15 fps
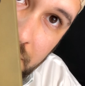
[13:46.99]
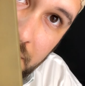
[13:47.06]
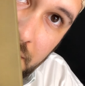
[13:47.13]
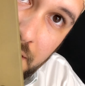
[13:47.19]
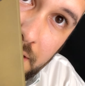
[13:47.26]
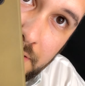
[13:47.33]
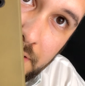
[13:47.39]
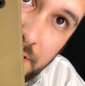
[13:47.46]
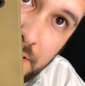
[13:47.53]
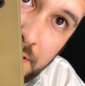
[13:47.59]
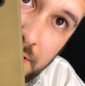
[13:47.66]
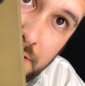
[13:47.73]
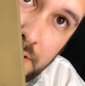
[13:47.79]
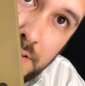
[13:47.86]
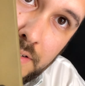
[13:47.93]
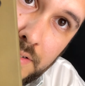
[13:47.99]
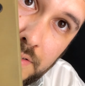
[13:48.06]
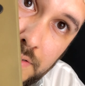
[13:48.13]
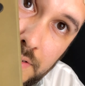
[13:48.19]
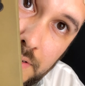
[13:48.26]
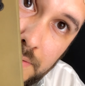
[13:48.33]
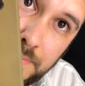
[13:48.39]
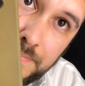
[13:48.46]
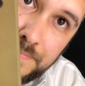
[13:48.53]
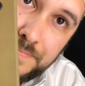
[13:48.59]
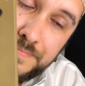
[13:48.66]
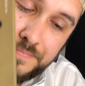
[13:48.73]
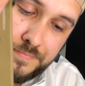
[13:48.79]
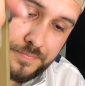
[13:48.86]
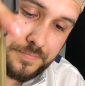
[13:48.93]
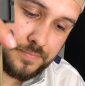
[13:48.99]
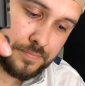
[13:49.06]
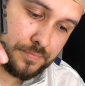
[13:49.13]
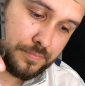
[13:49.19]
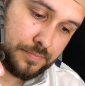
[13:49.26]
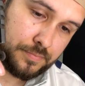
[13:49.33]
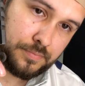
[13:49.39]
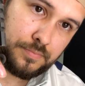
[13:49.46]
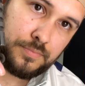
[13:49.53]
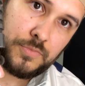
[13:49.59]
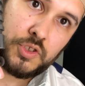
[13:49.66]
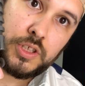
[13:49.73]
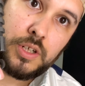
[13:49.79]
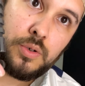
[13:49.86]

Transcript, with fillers: it can't, right? So trying